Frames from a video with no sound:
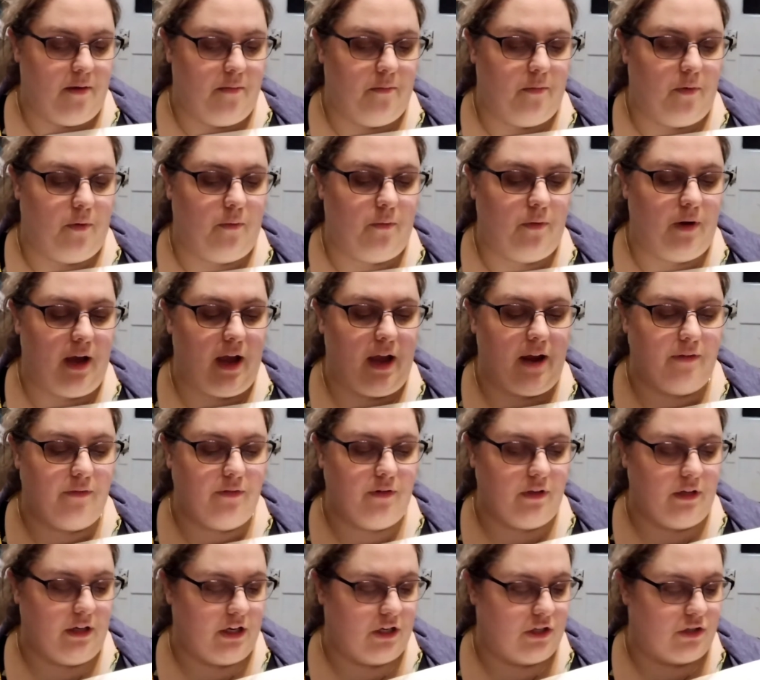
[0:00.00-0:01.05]
But what I
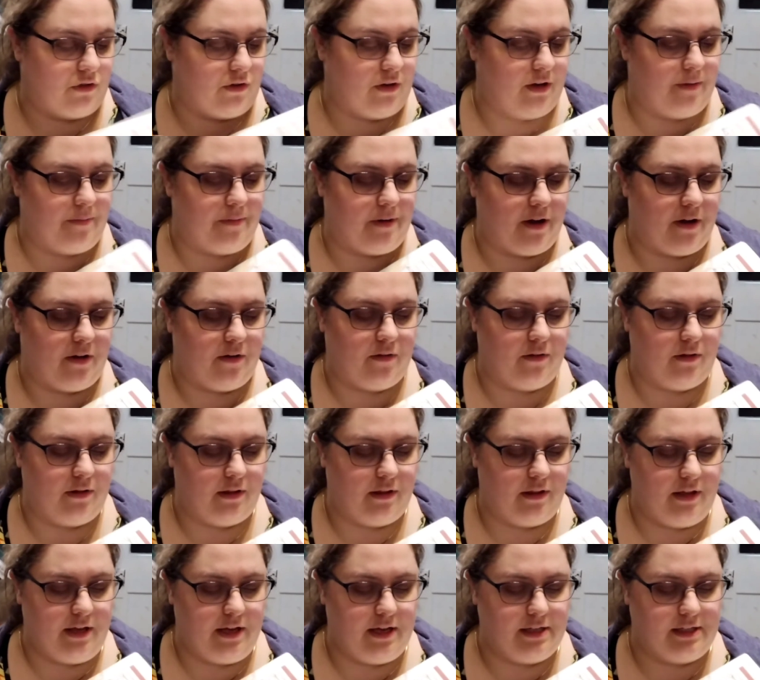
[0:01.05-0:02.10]
really enjoy about
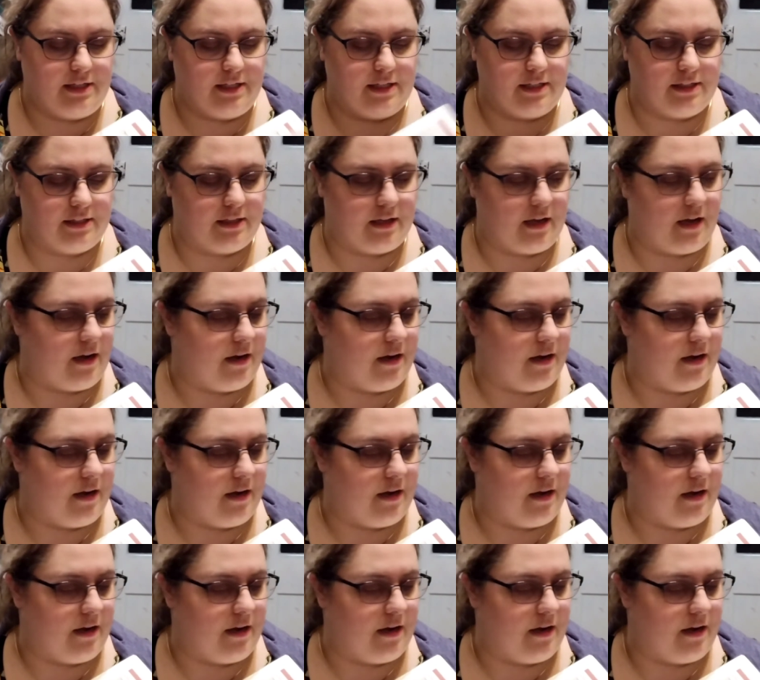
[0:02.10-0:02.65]
this is,